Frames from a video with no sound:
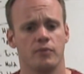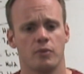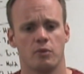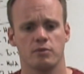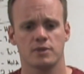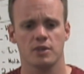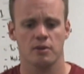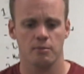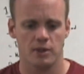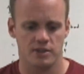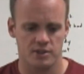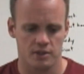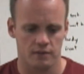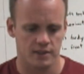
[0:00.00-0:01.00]
When we're talking
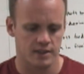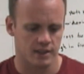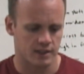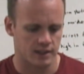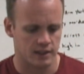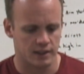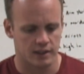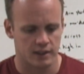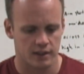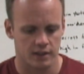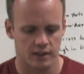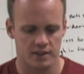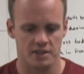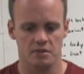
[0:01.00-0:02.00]
about serving technique,
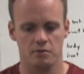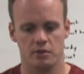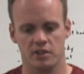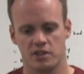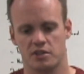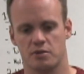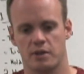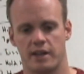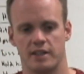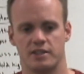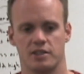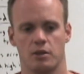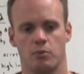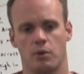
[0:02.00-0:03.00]
this isn't really
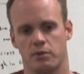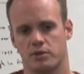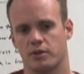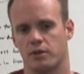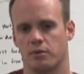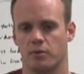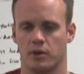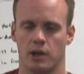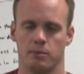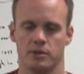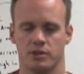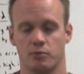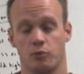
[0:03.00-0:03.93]
strategy on what we're trying to accomplish